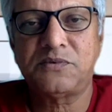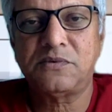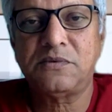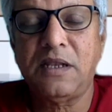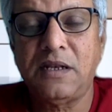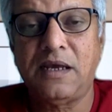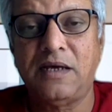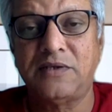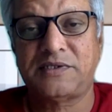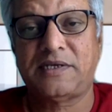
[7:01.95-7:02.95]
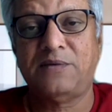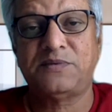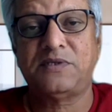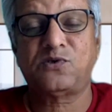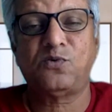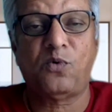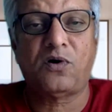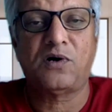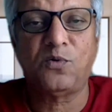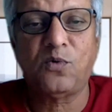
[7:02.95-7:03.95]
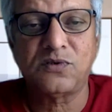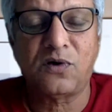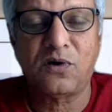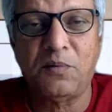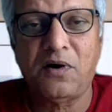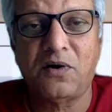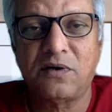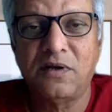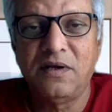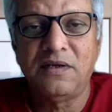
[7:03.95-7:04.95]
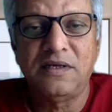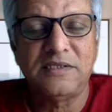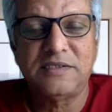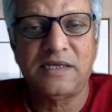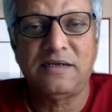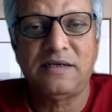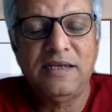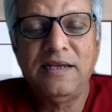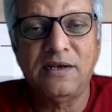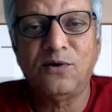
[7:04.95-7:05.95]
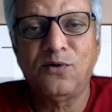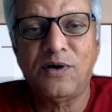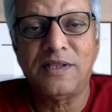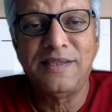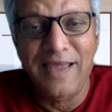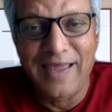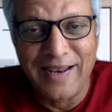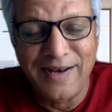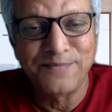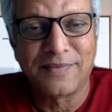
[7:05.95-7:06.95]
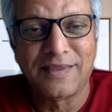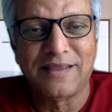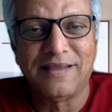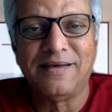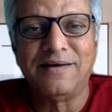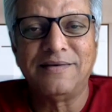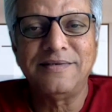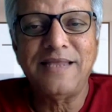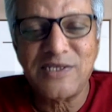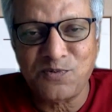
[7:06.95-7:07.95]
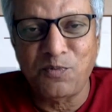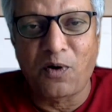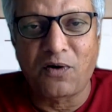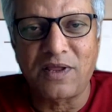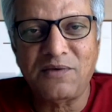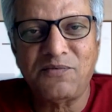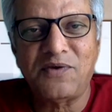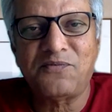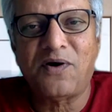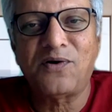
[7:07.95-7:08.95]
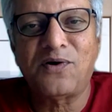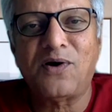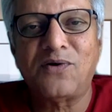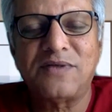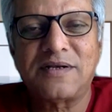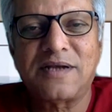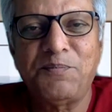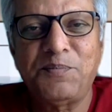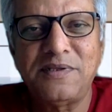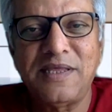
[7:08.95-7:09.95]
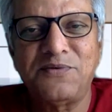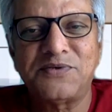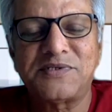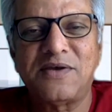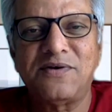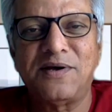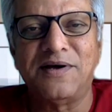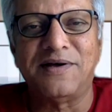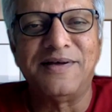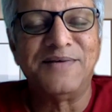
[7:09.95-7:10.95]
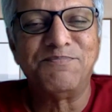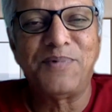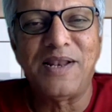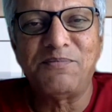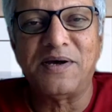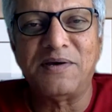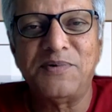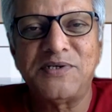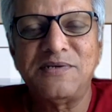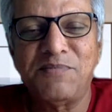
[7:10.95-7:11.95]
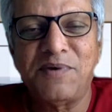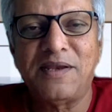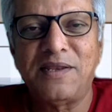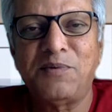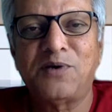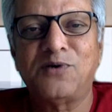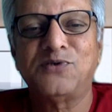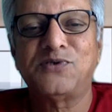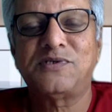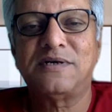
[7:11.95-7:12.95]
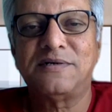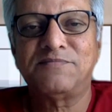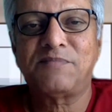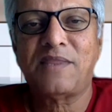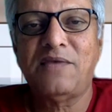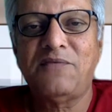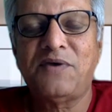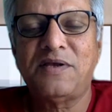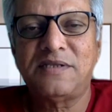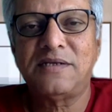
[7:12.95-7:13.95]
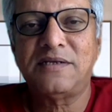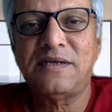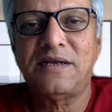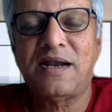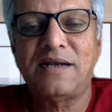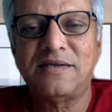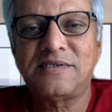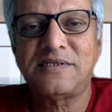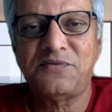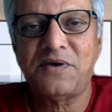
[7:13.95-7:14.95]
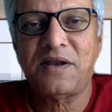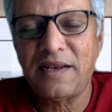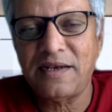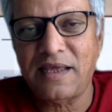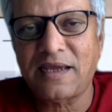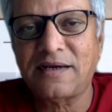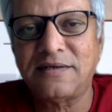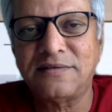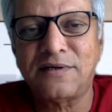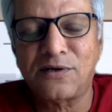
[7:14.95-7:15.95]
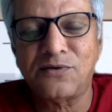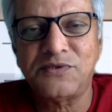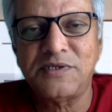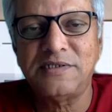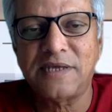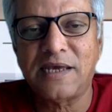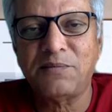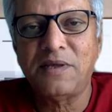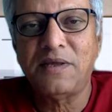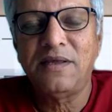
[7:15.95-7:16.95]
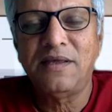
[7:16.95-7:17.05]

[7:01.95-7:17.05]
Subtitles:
So then I asked Caps as to what it was all about. He said he didn't know. And then next morning, we found out that Kapil Dev was given a pill by Bishan Bedi because he felt that he had a severe headache around tea time.